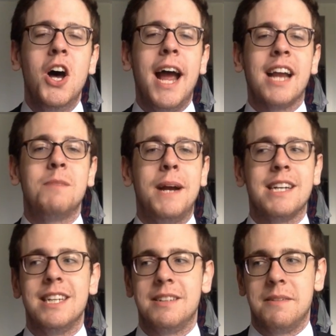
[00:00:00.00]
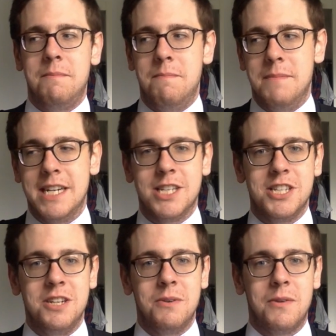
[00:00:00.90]
expected me to
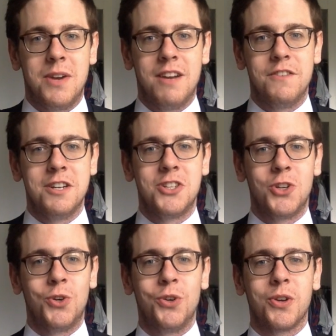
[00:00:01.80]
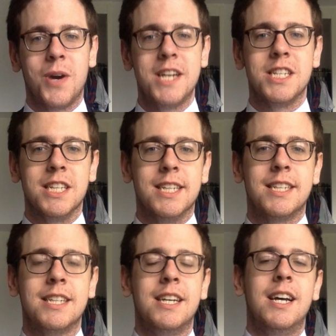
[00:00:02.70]
do when I first saw all the
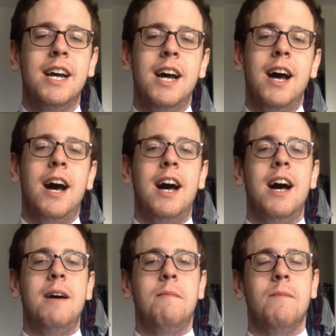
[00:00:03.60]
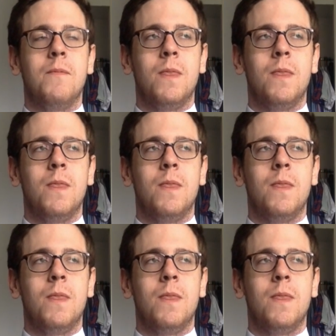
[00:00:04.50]
questions. And